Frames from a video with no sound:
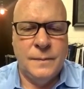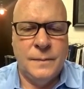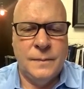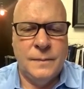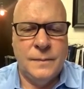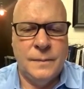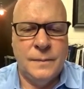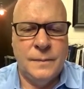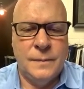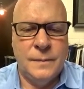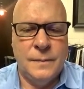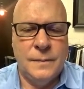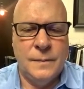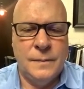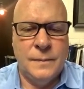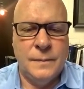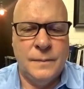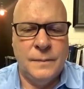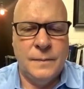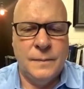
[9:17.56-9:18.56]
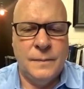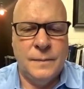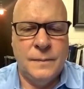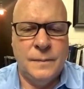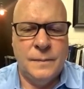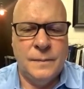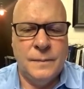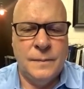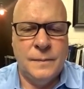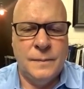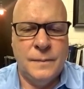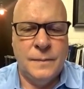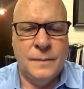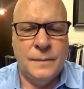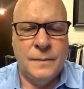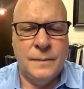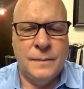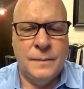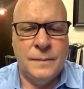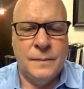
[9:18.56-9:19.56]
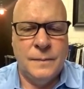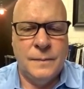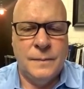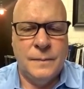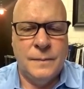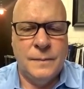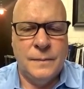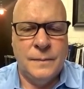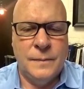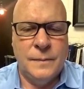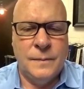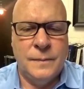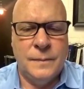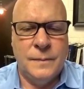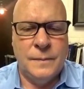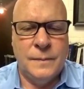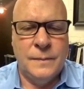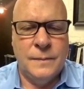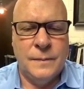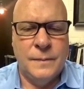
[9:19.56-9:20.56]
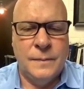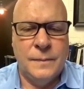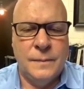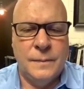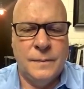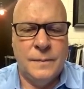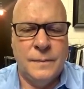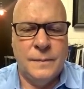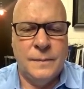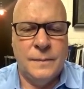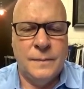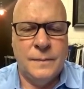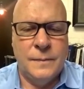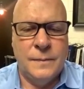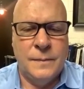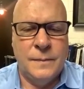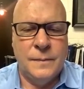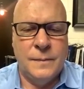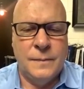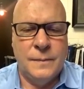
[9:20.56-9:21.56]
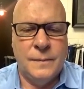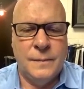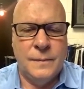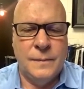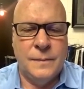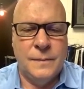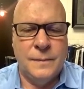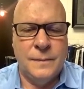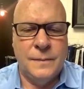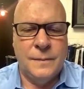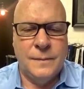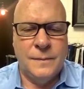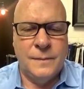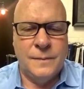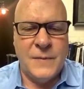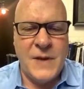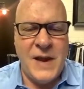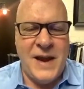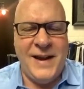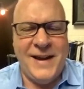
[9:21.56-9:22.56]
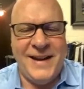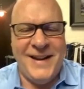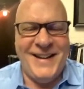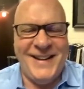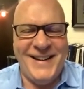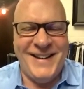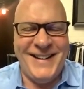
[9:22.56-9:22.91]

The person shown says nothing.